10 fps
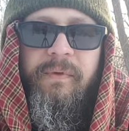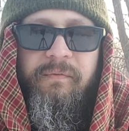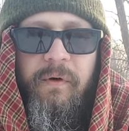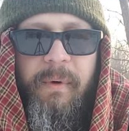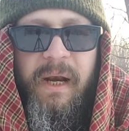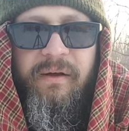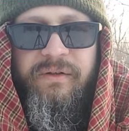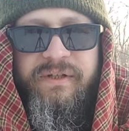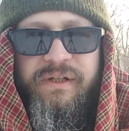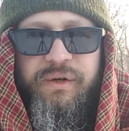for medical
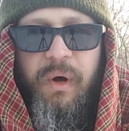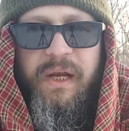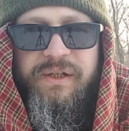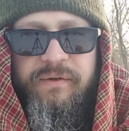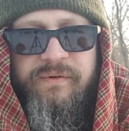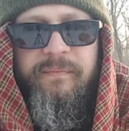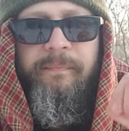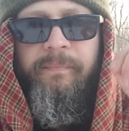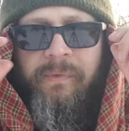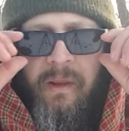situations,
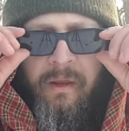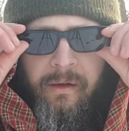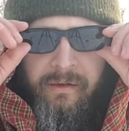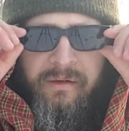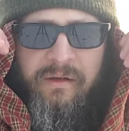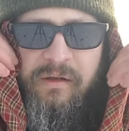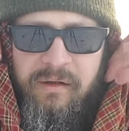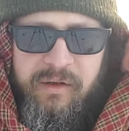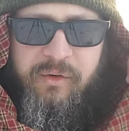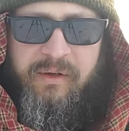
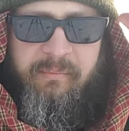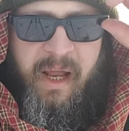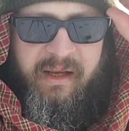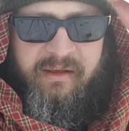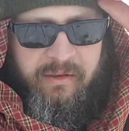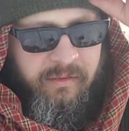you could make